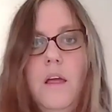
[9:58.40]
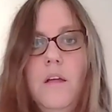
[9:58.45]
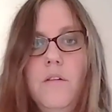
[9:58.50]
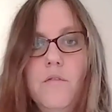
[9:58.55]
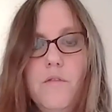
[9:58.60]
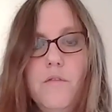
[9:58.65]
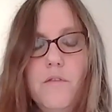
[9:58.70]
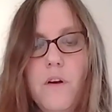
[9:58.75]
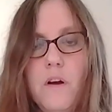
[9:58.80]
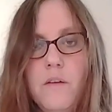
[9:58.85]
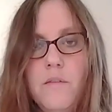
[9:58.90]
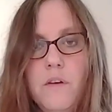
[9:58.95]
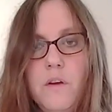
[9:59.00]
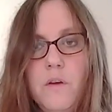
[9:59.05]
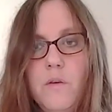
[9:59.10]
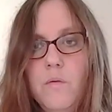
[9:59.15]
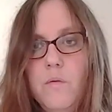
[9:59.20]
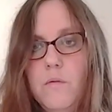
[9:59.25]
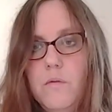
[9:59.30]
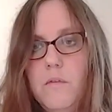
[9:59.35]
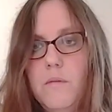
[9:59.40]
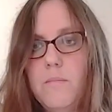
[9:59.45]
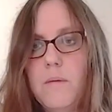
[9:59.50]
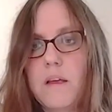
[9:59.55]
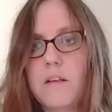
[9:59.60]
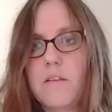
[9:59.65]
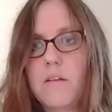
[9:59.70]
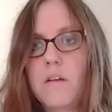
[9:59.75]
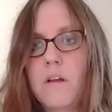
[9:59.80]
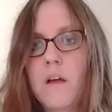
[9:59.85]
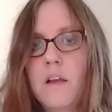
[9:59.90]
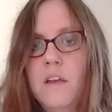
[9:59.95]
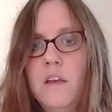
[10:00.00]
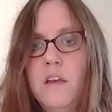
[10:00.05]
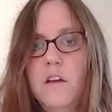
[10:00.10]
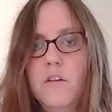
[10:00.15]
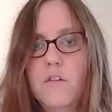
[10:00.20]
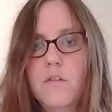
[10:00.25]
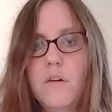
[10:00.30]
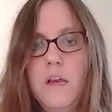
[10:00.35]
in front of you, makes a
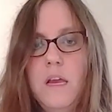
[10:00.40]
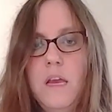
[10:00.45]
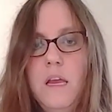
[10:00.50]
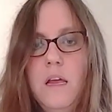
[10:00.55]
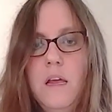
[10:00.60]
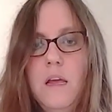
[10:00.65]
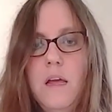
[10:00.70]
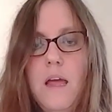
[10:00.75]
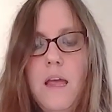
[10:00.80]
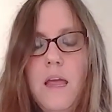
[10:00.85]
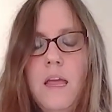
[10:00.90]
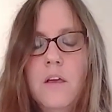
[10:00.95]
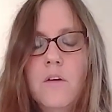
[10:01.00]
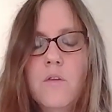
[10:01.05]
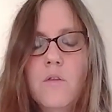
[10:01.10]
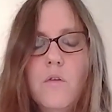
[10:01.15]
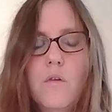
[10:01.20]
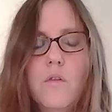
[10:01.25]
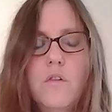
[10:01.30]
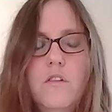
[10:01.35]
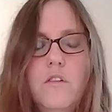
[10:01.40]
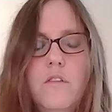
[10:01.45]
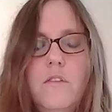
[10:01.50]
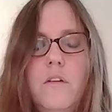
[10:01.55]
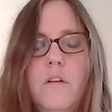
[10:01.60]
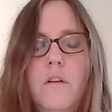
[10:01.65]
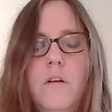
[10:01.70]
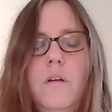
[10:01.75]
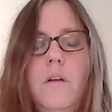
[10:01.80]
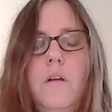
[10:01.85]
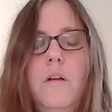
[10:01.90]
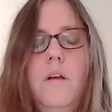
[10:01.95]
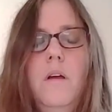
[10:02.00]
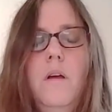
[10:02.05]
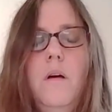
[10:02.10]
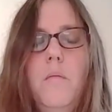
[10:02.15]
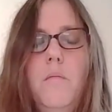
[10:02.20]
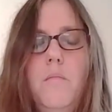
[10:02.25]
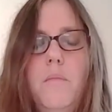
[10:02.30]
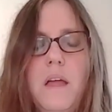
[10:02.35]
90-degree angle or just a
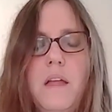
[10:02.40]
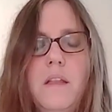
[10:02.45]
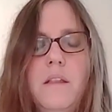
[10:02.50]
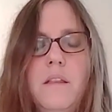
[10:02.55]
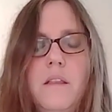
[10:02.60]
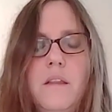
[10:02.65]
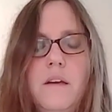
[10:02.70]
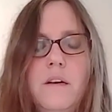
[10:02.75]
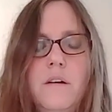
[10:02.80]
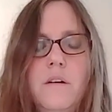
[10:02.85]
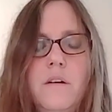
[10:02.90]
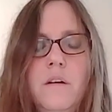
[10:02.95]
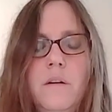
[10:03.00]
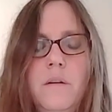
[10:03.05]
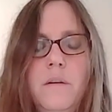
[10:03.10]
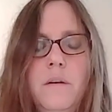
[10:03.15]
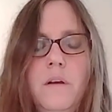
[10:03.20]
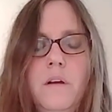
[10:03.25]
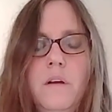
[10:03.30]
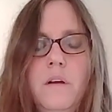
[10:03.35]
bend there.